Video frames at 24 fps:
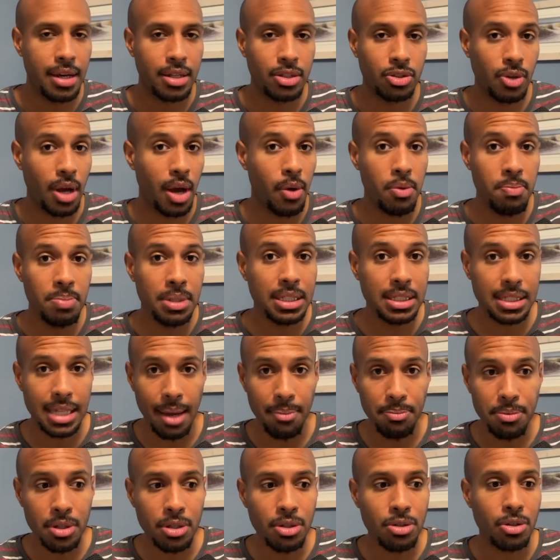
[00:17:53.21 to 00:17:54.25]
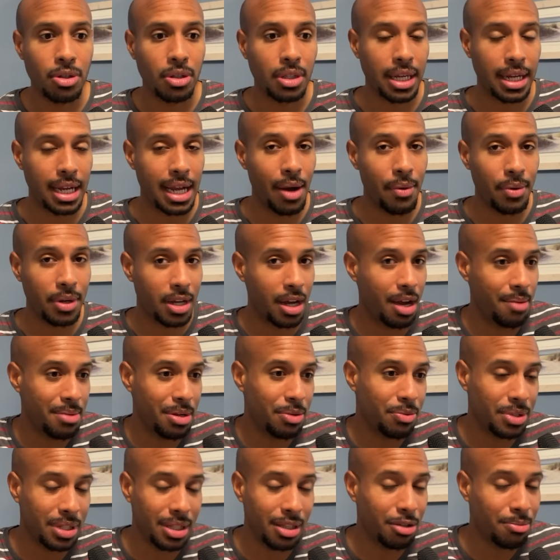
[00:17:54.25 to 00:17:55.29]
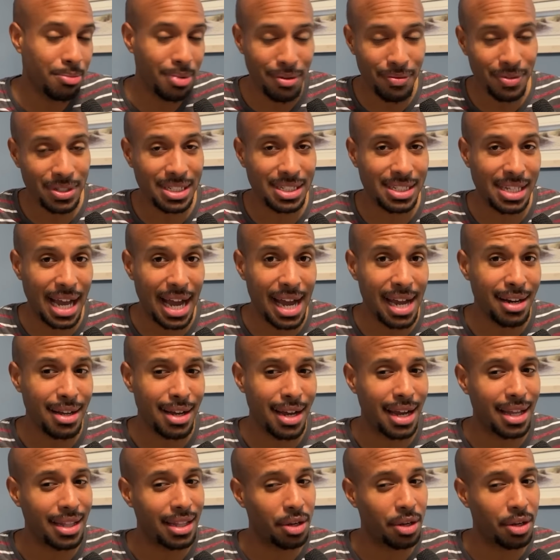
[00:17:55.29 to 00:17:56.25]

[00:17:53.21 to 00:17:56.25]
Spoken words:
And so I would be skeptical. Like I would come in with a little bit of a side eye,